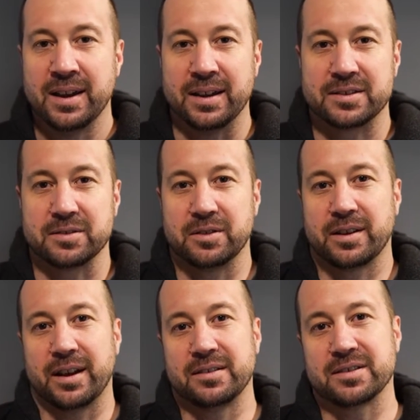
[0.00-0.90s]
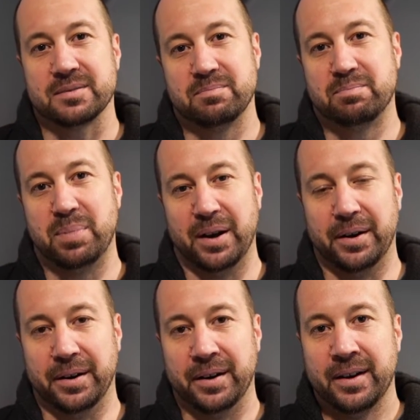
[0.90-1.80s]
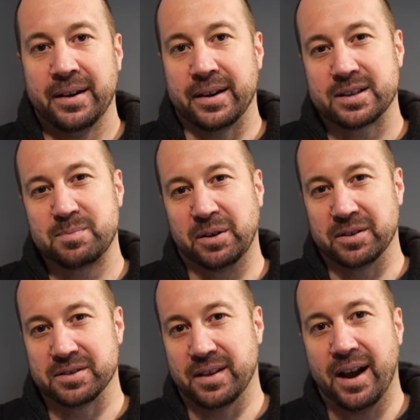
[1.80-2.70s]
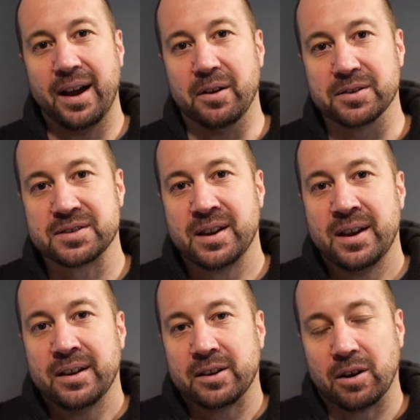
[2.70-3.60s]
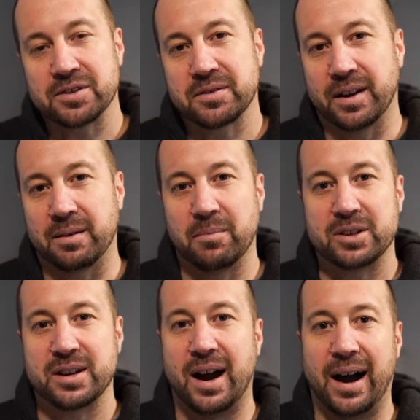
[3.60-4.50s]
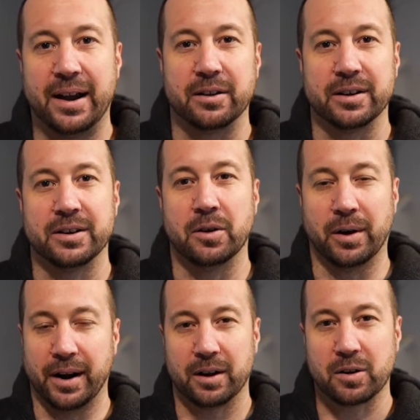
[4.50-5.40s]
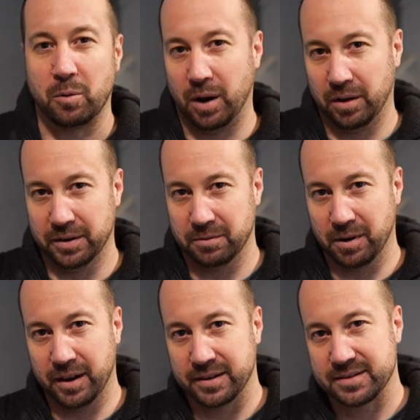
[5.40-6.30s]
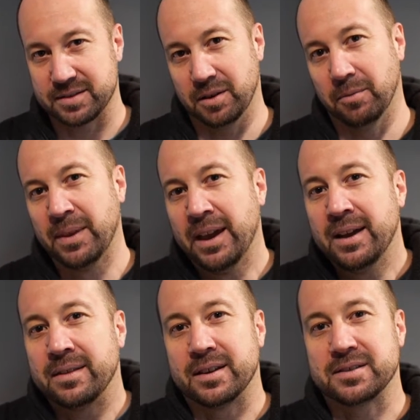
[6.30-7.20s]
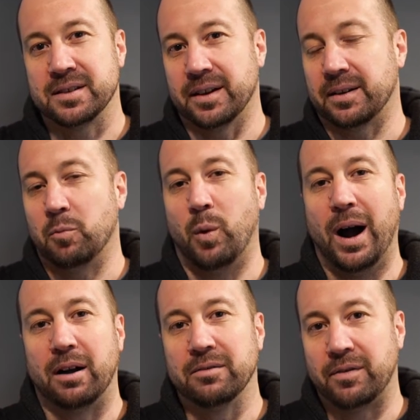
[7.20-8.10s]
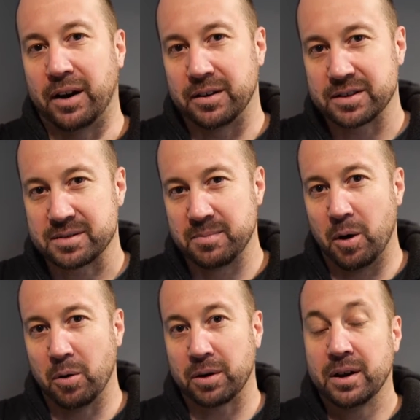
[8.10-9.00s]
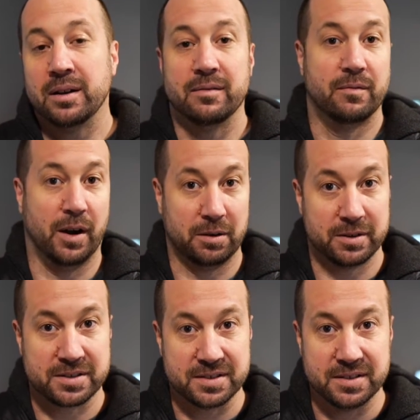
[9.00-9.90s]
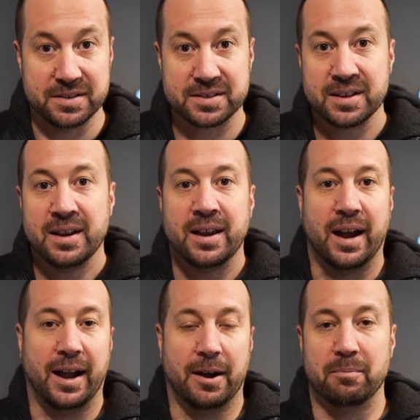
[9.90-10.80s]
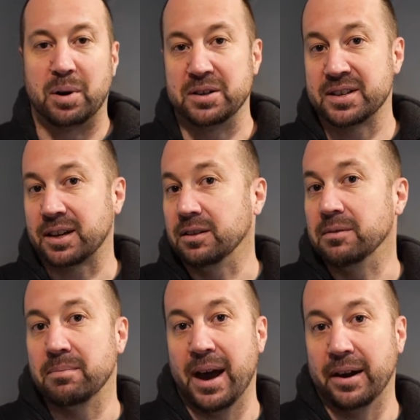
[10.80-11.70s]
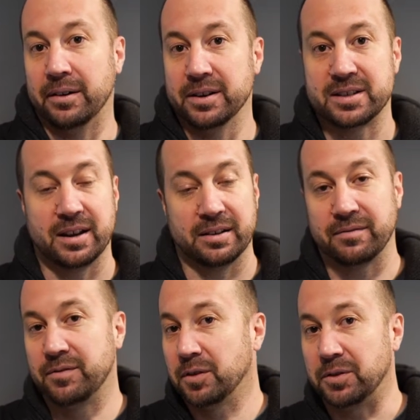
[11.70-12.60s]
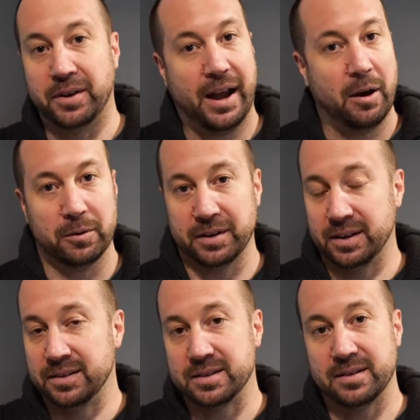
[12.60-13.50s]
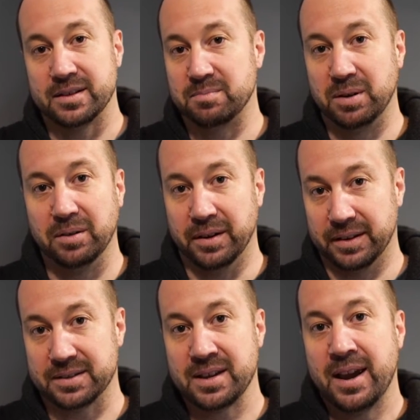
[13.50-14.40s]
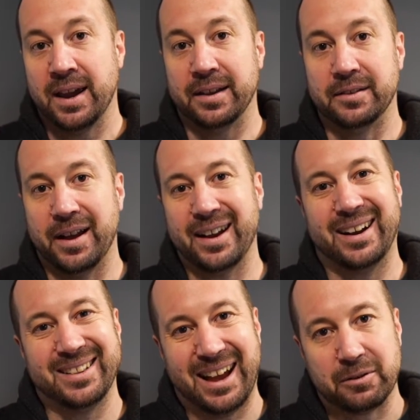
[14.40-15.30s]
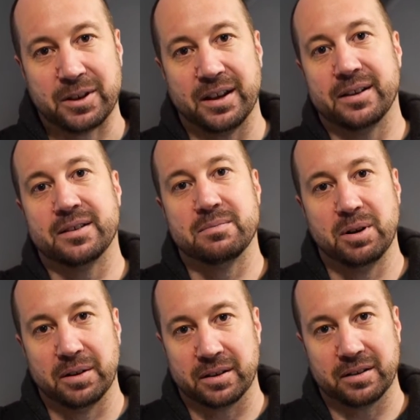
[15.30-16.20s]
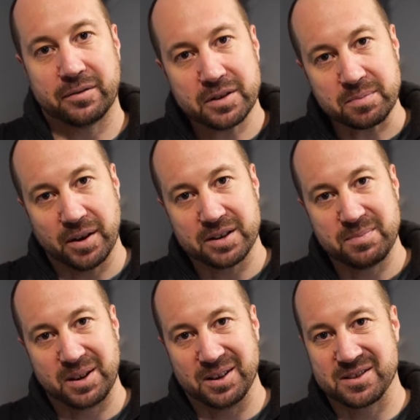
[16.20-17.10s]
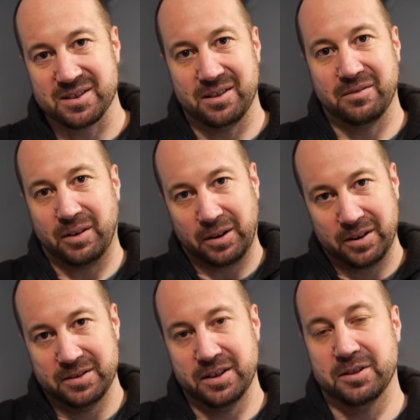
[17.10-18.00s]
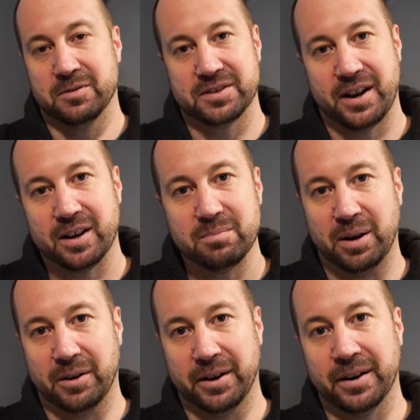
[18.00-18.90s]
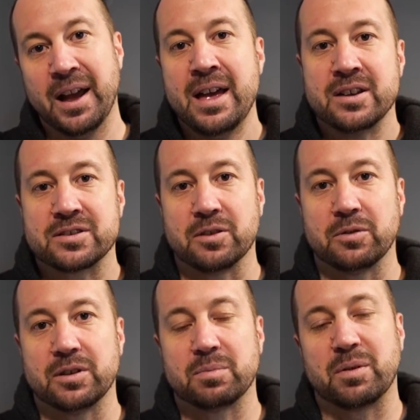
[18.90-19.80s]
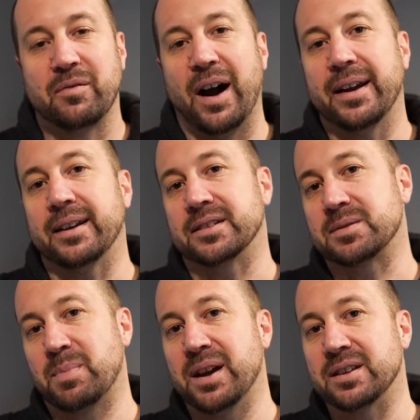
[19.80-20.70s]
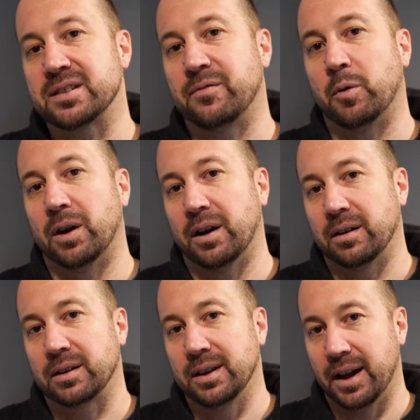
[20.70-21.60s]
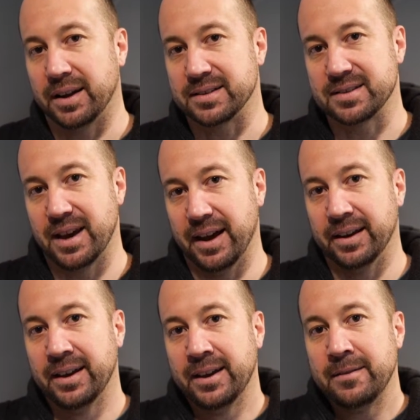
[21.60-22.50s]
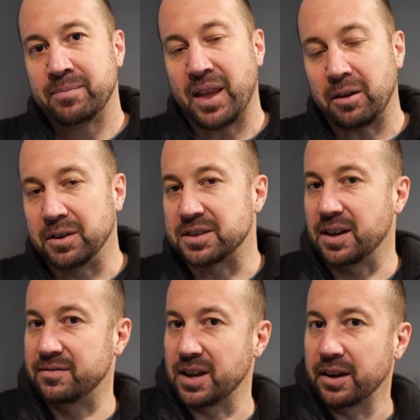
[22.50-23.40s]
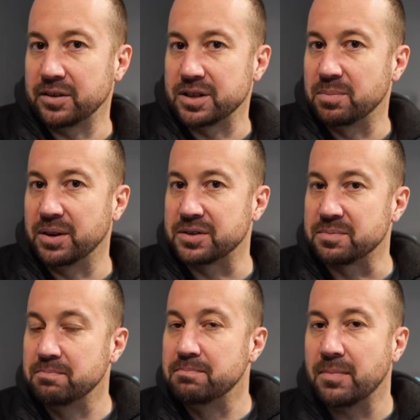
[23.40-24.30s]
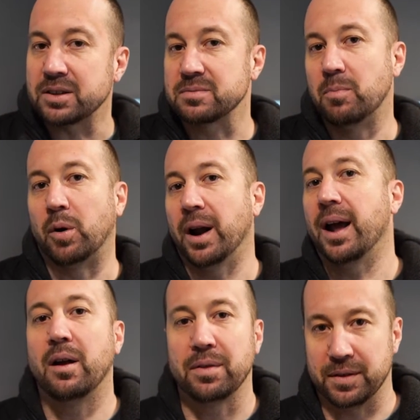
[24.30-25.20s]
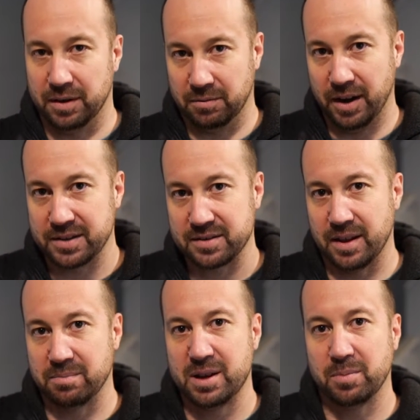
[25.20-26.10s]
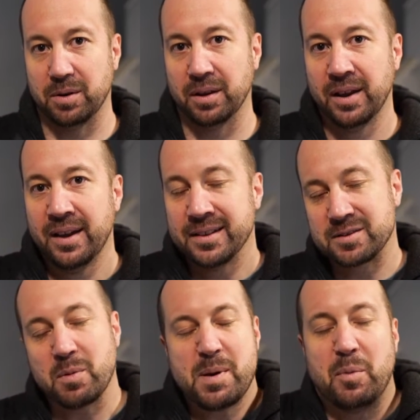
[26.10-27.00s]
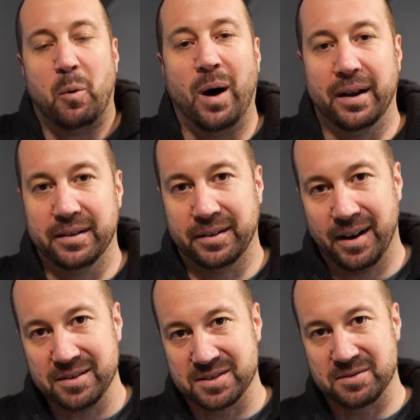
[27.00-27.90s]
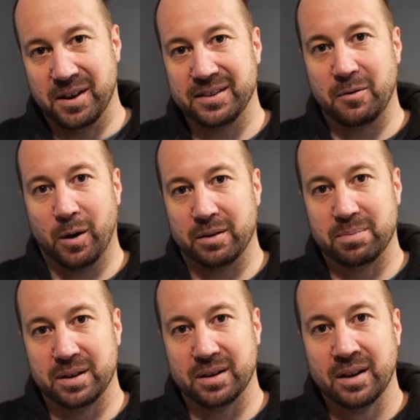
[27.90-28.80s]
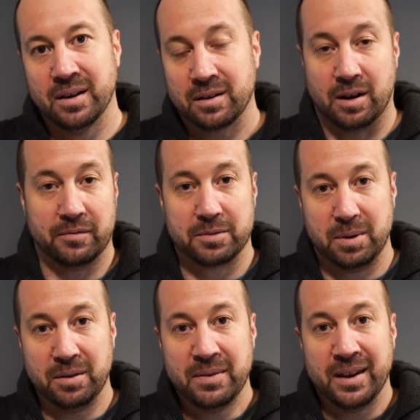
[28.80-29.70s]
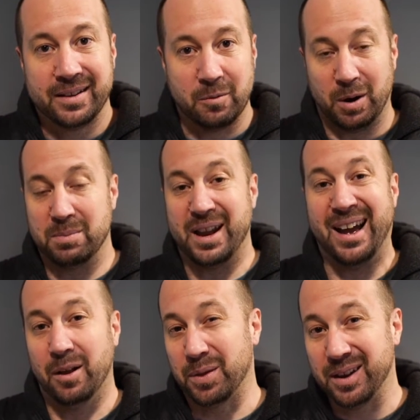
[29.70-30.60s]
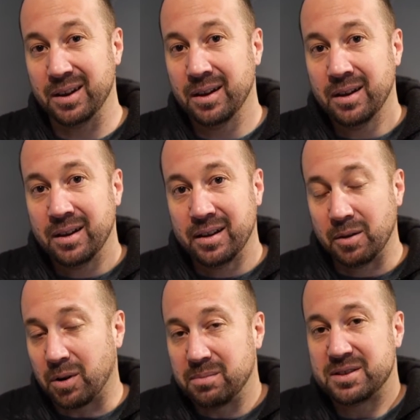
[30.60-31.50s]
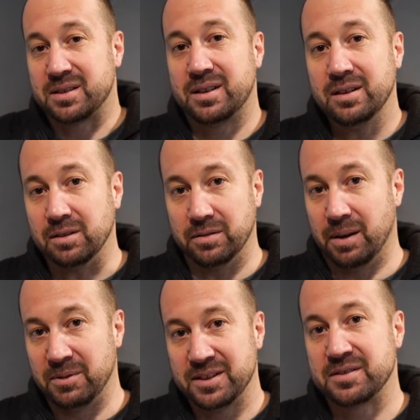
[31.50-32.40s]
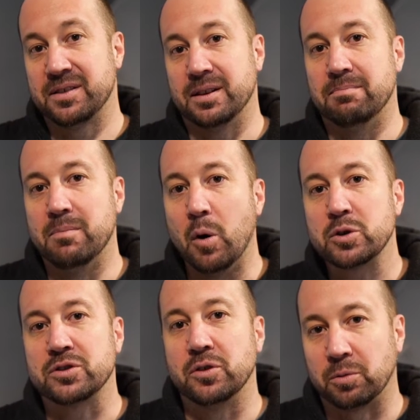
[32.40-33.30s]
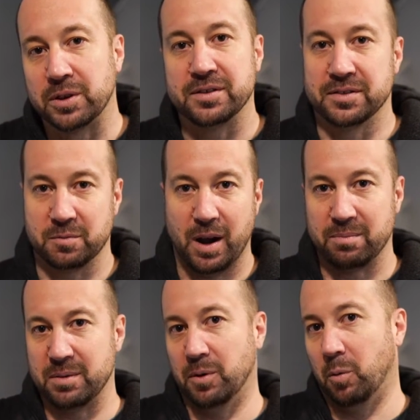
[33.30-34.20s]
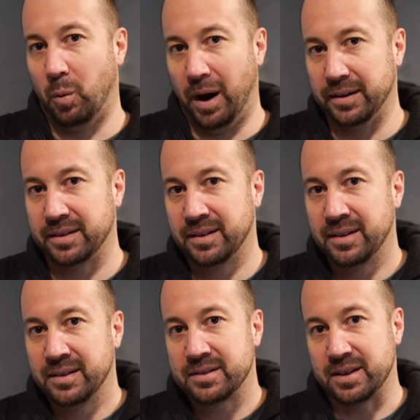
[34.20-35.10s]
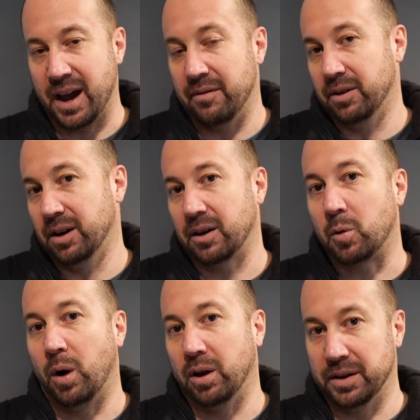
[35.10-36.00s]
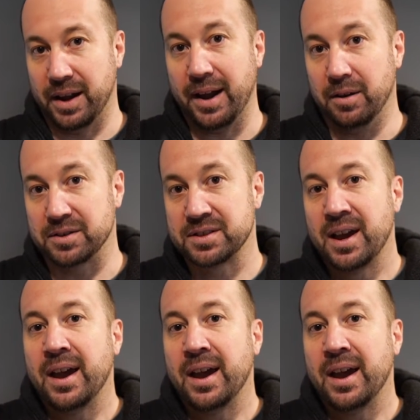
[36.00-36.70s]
And so you're getting just a better experience of the house. You're also getting much higher indoor air quality, right? So things like wildfire smoke, viruses, particulate matter is getting filtered out into these buildings, and they're not allowed to get into the building in the first place because of our continuous air barrier. So you're providing a space for our clients that not only saves energy, but is much more healthy, right? So that this is what people want in their houses, right? They want to be comfortable, they want to be healthy, and they want to be secure. I mean, these are the emotional reasons why people want to have a quality house.